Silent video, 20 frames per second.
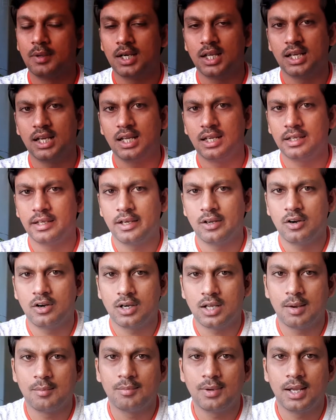but again
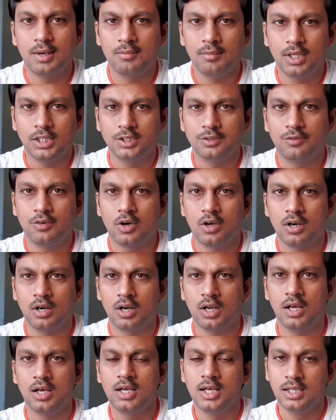cannot complain much for
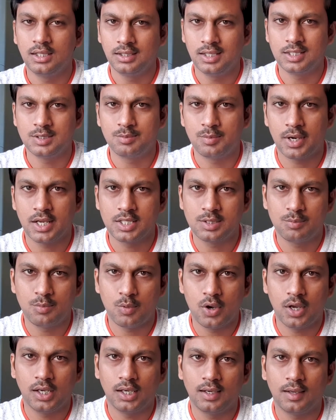uh, this price
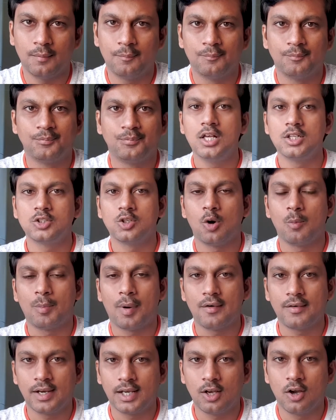point. So
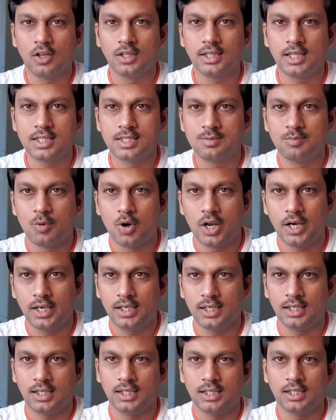powering on this
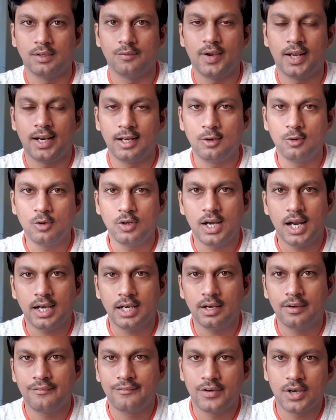monitor, when I looked
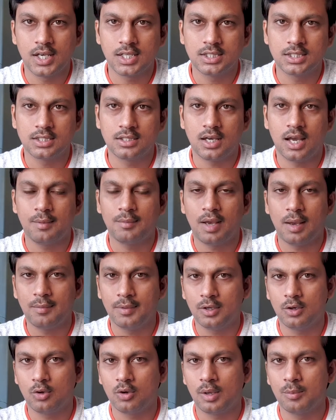at it first, I'm
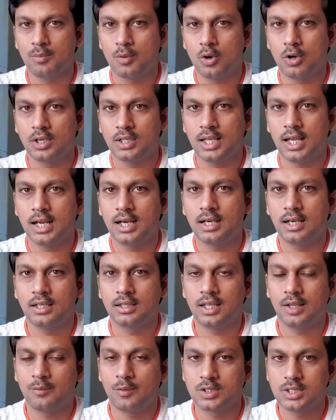happy to report
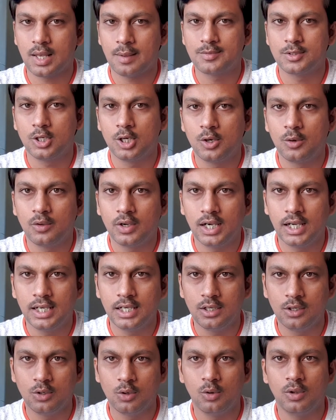that there was absolutely
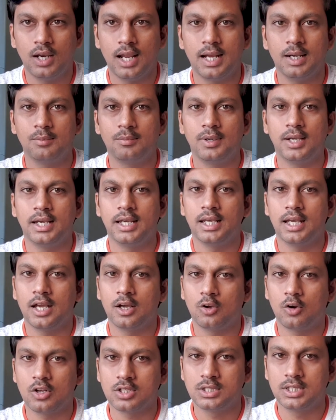no light bleeding
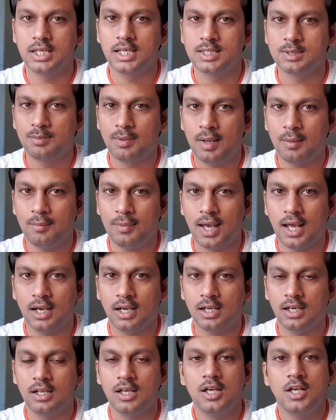across the display
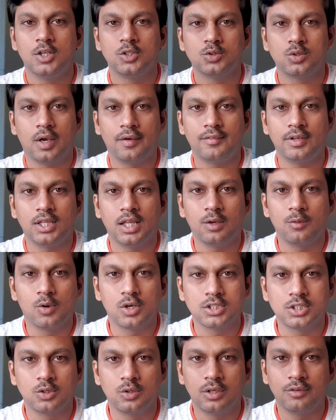panel. So everything
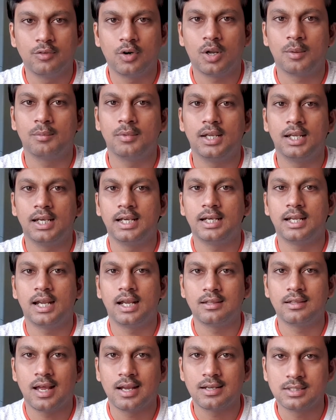was uniformly lit
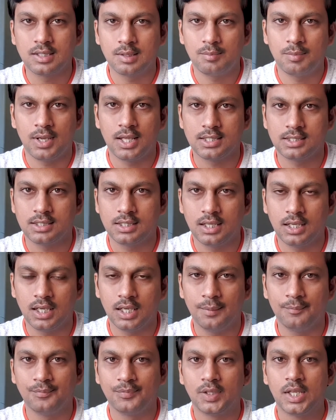and that's a plus
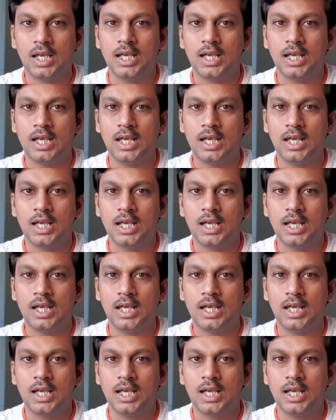thing